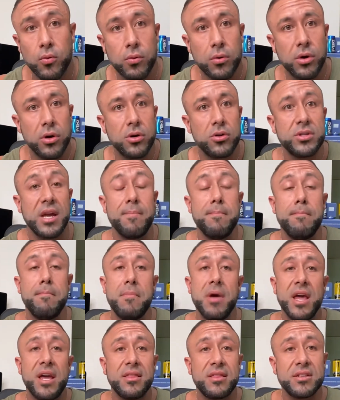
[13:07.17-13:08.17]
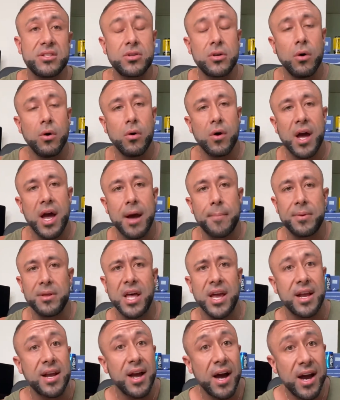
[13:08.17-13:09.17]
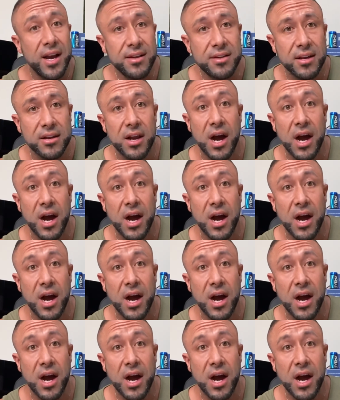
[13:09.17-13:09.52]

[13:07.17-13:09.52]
world and make this goal happen like I did.